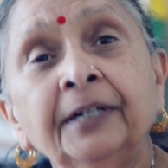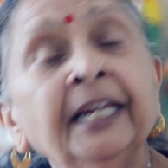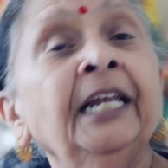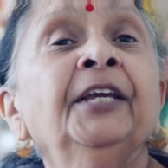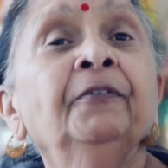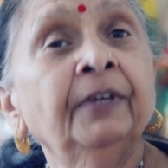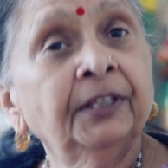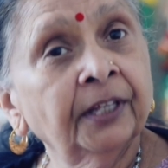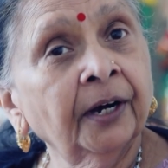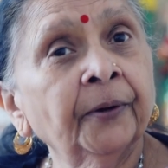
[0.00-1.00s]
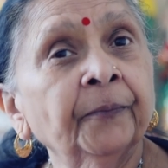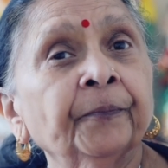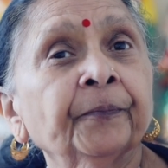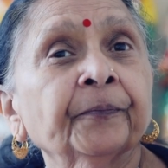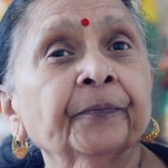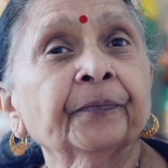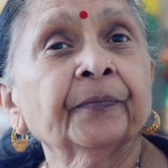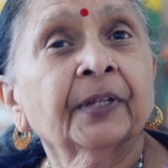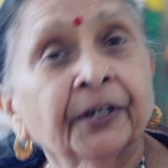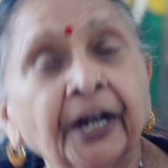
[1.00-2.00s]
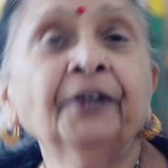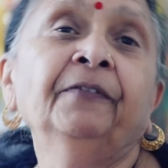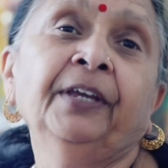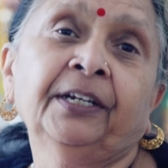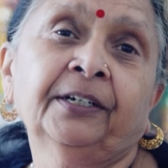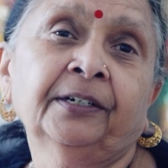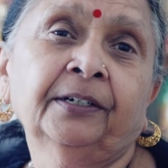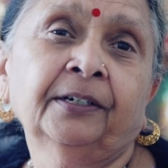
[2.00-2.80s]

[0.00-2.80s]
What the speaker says: dealing with Grunwick.